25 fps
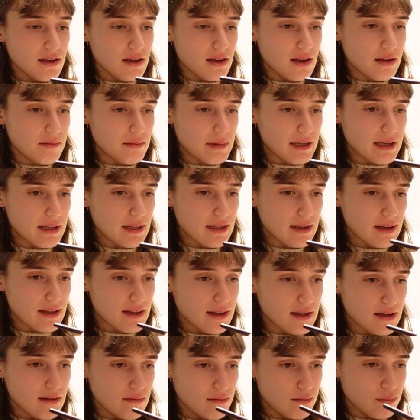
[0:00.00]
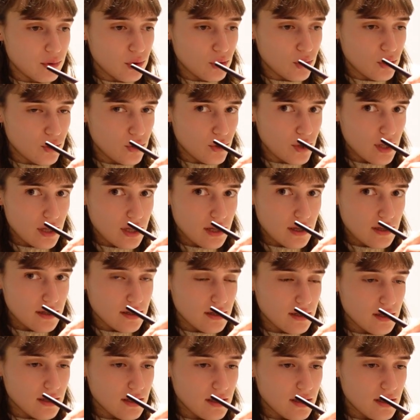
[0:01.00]
and make like a little bowl
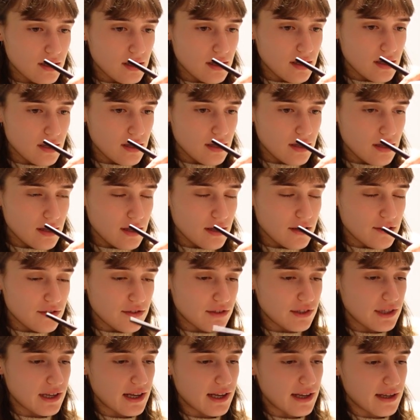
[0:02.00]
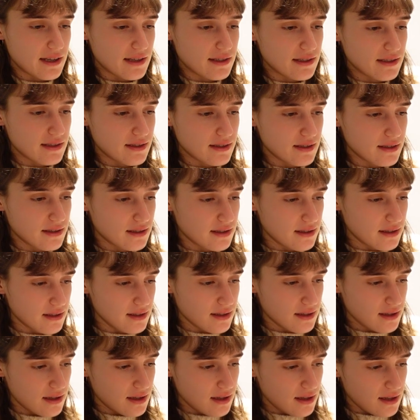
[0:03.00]
for the head.
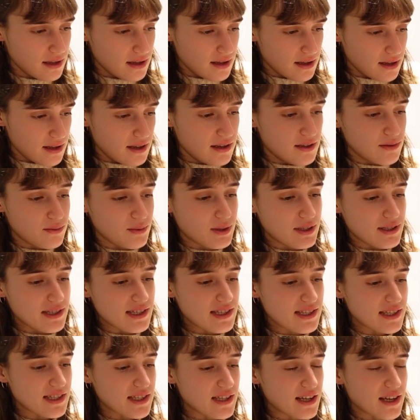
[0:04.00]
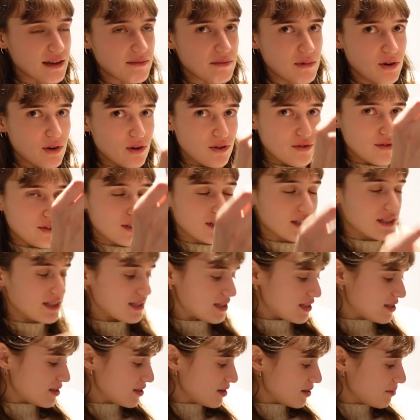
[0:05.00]
And once I'm over
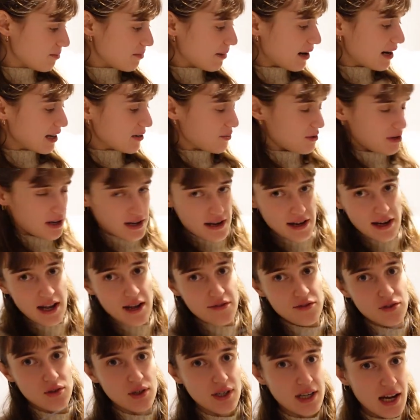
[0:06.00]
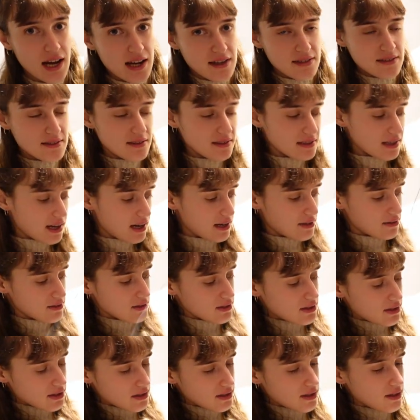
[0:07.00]
this part where I have to count,
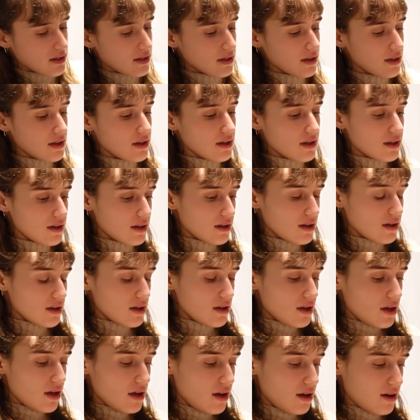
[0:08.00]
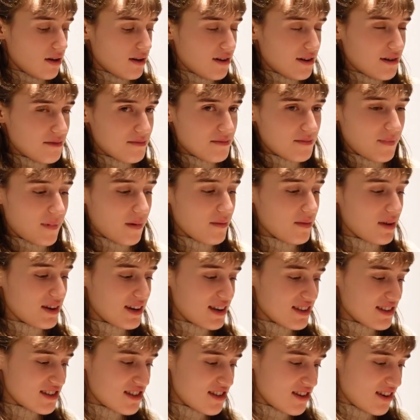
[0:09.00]
count um, I'm
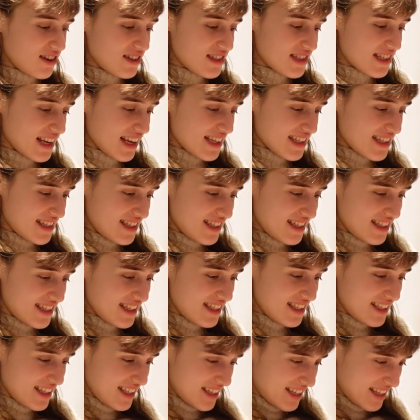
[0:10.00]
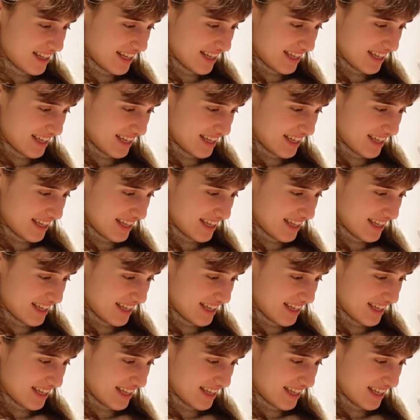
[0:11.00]
gonna turn on Sex in the City.